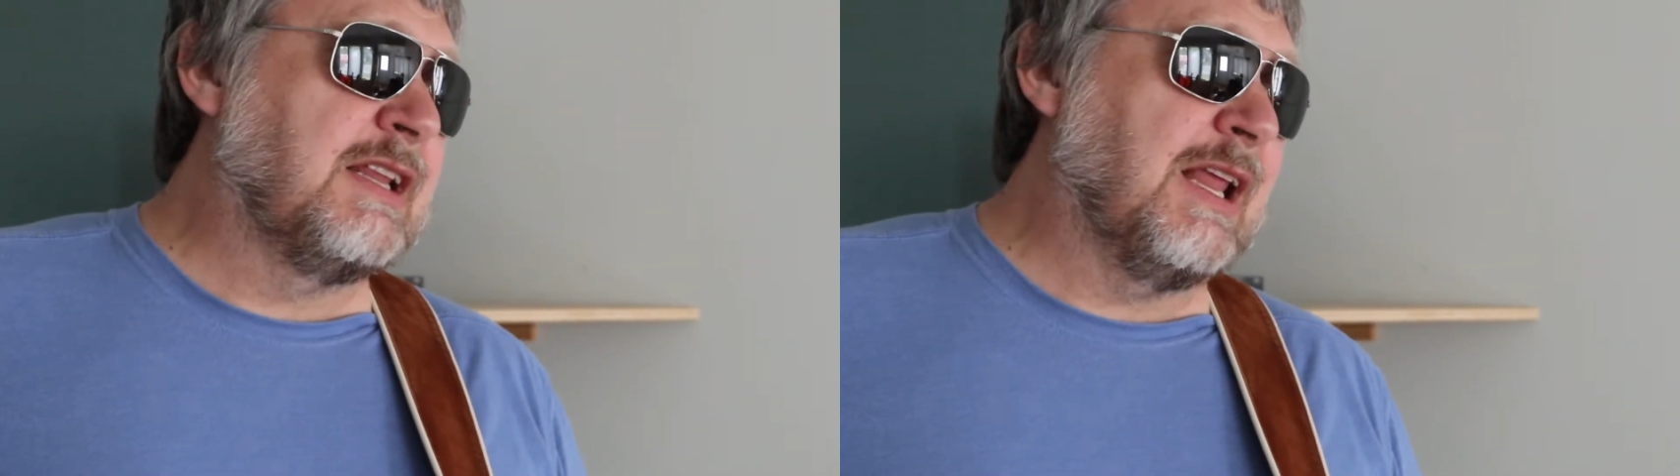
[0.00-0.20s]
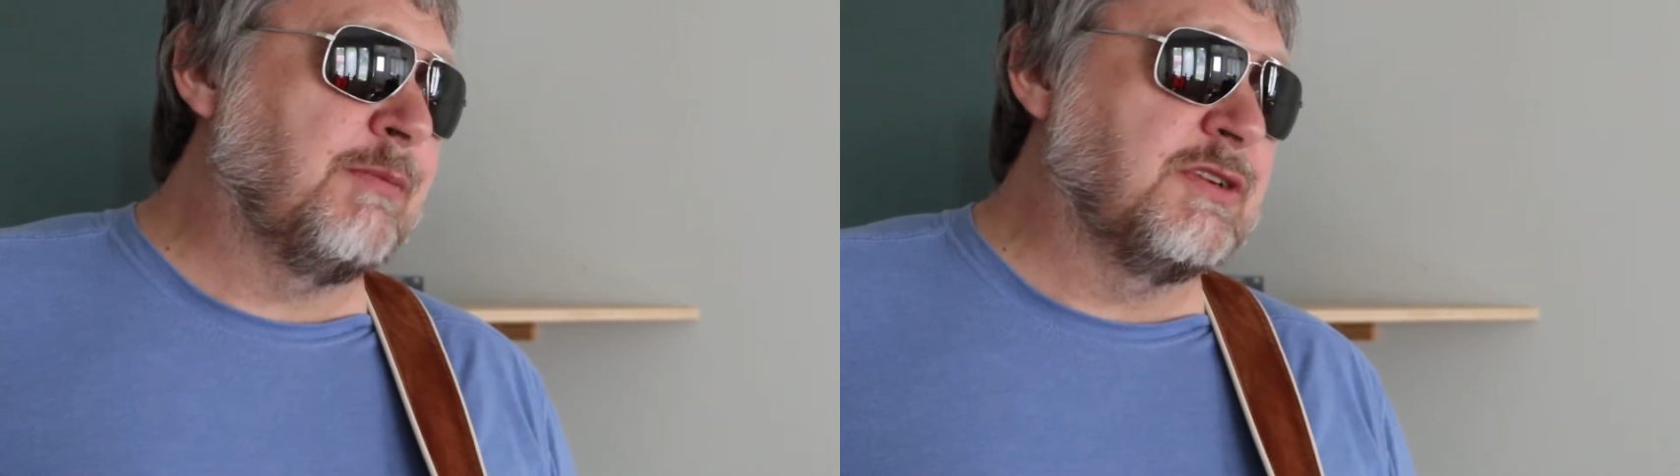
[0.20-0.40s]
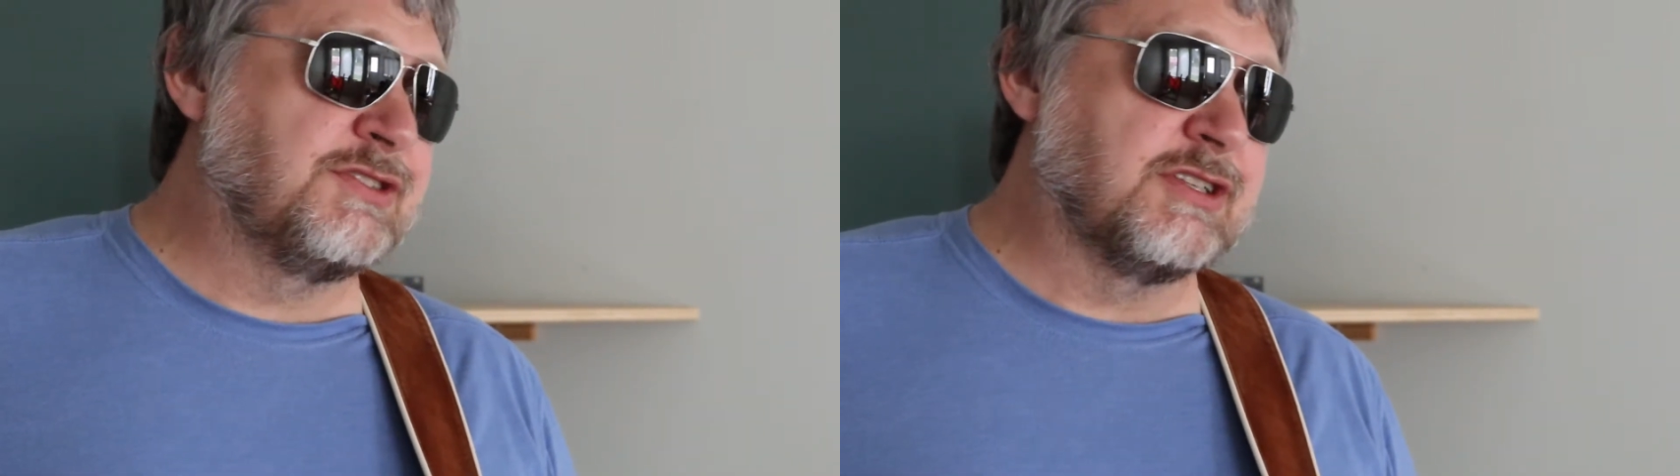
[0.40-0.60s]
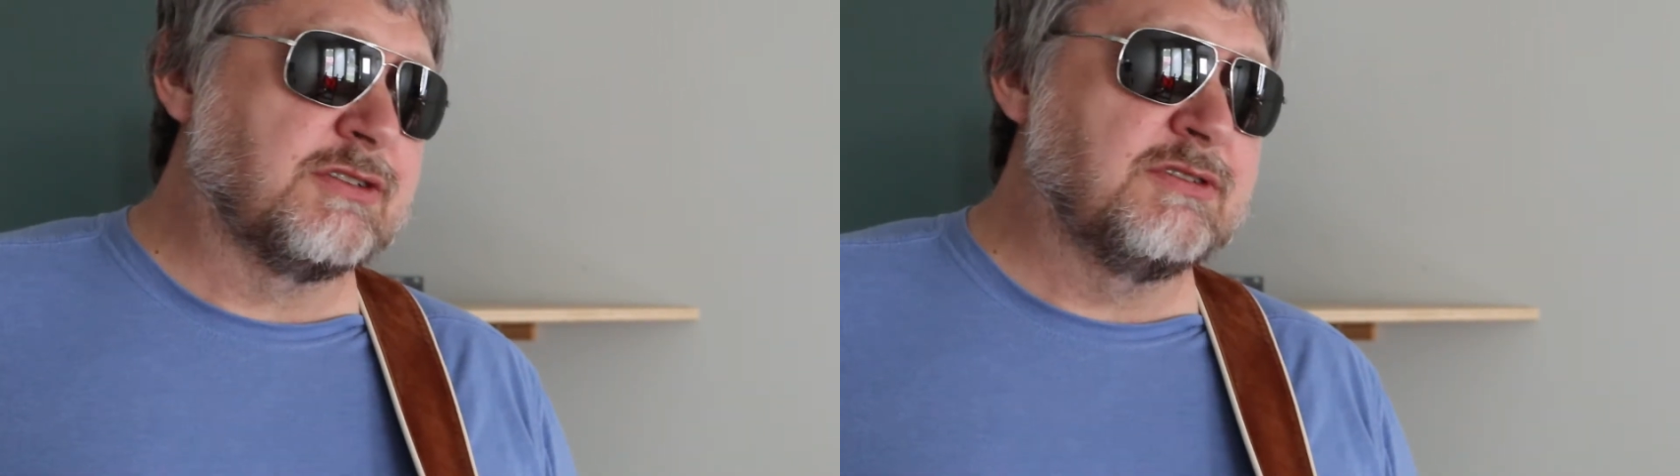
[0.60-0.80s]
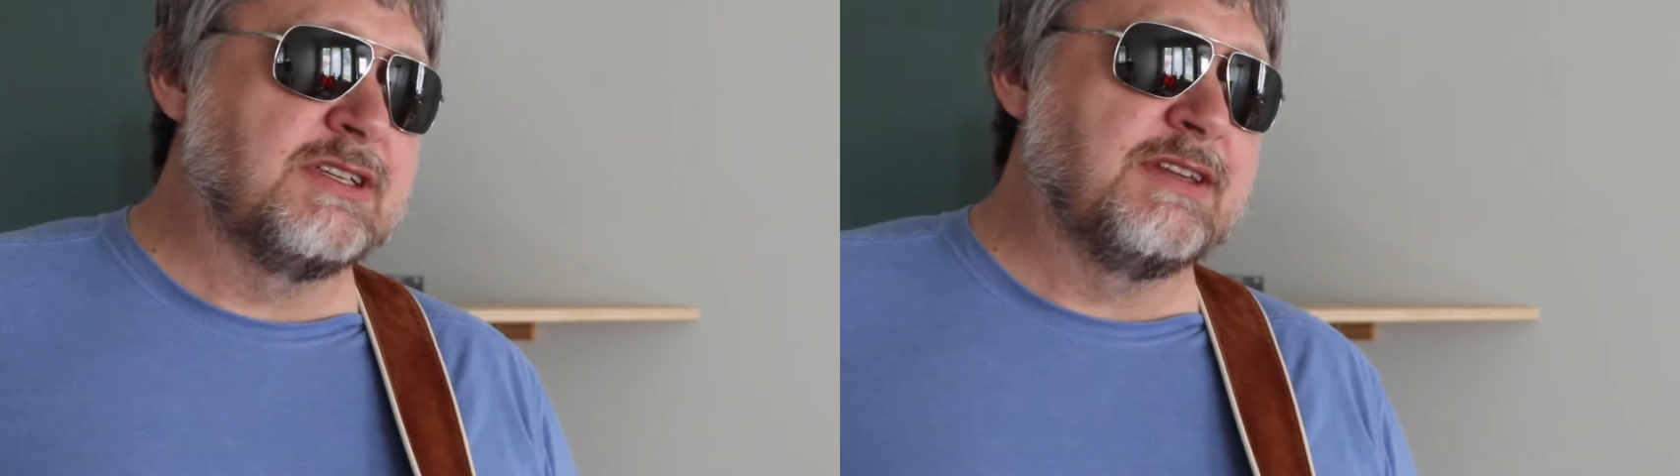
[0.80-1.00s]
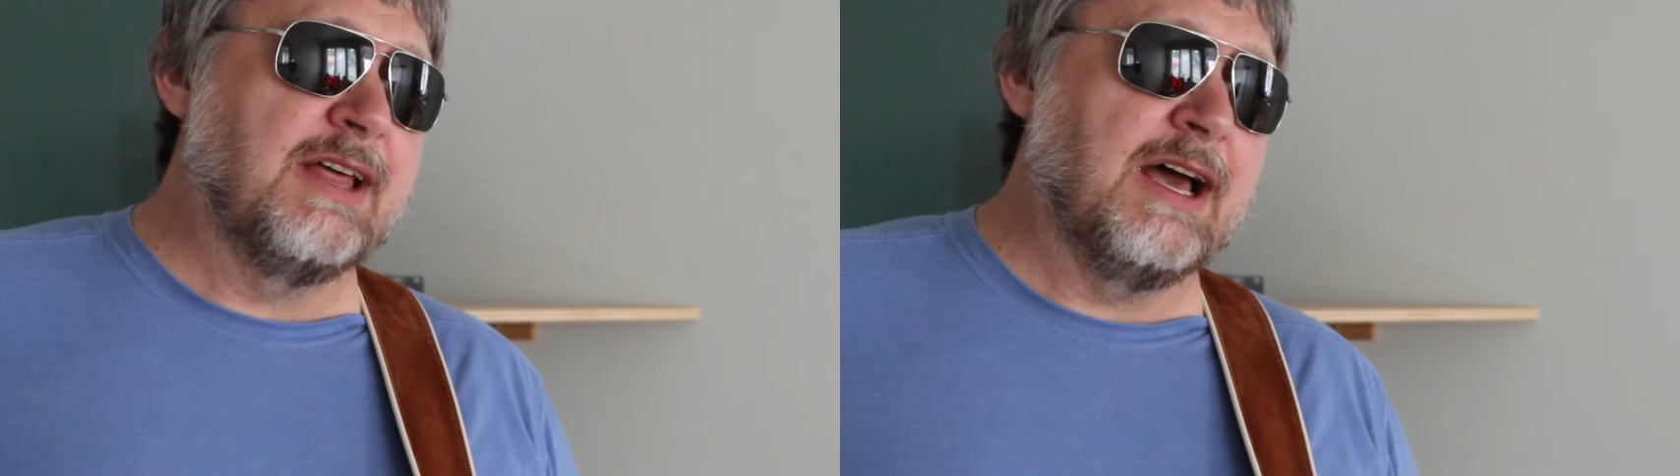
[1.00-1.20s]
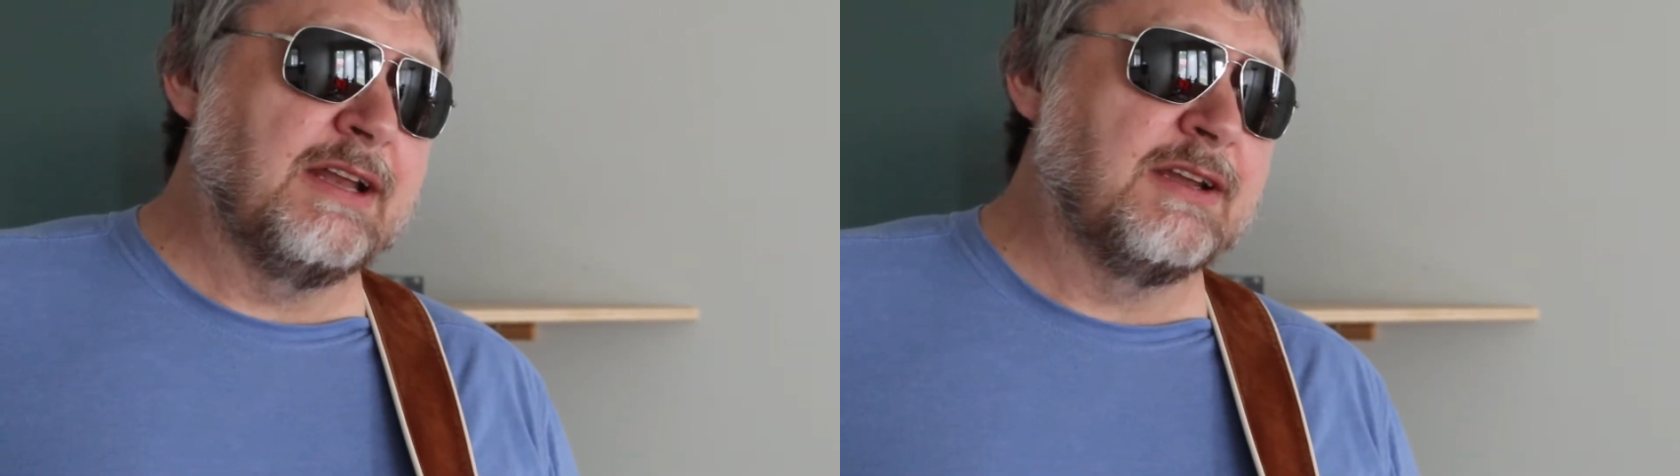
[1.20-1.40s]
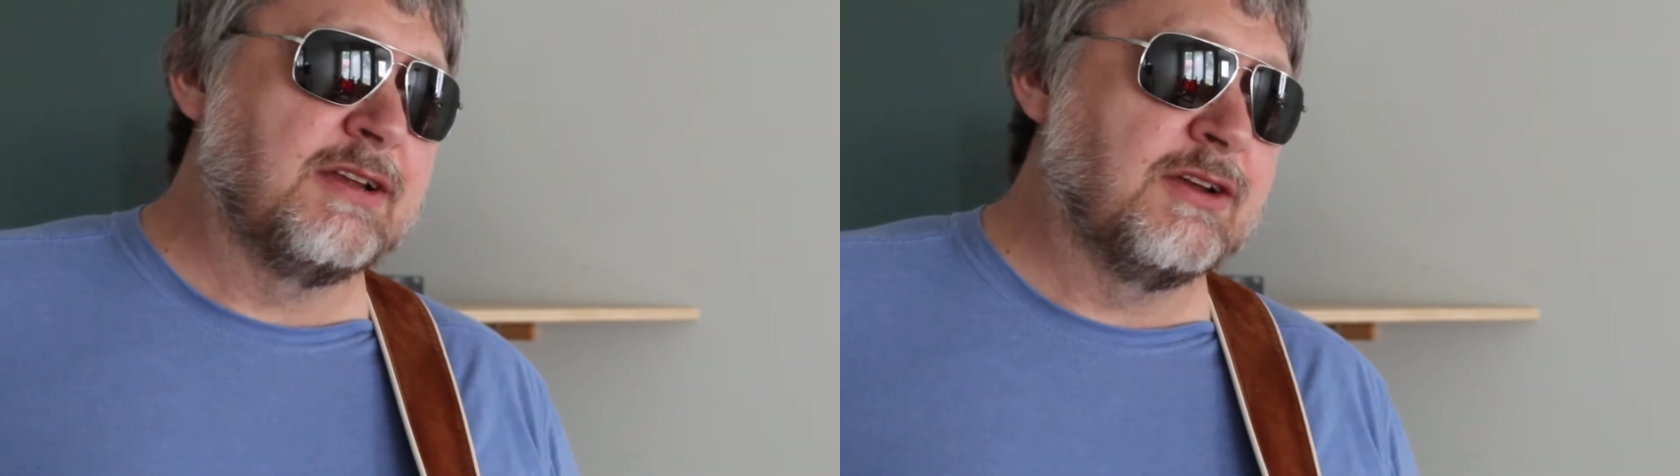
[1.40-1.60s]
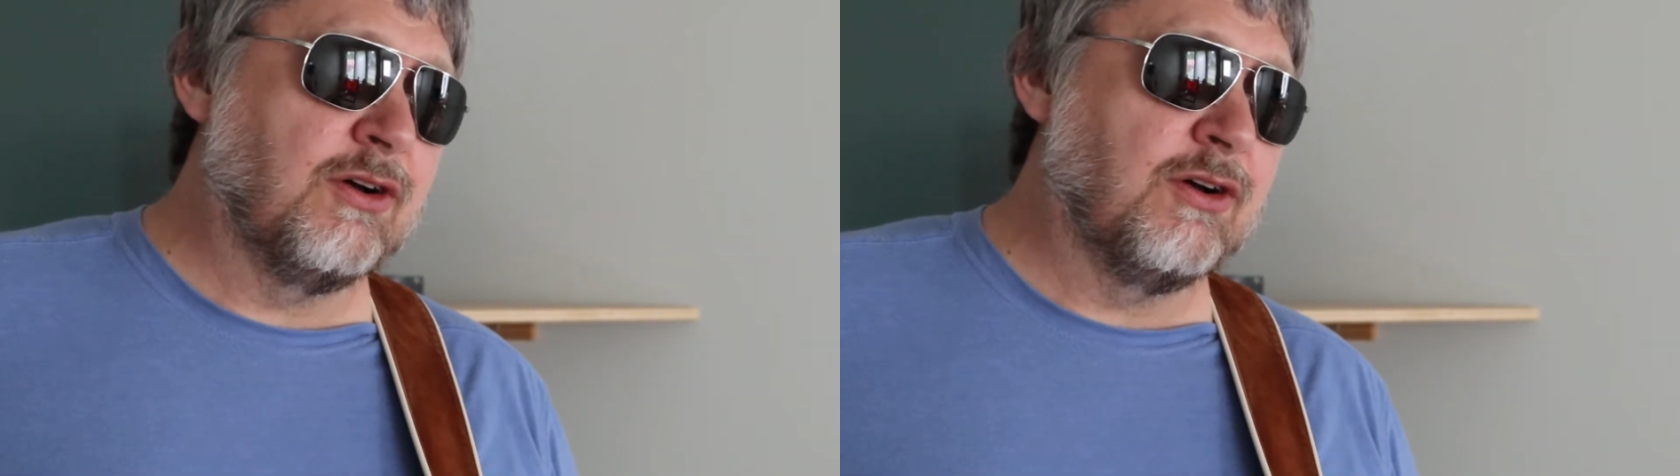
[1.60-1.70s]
La Bolduc who did that,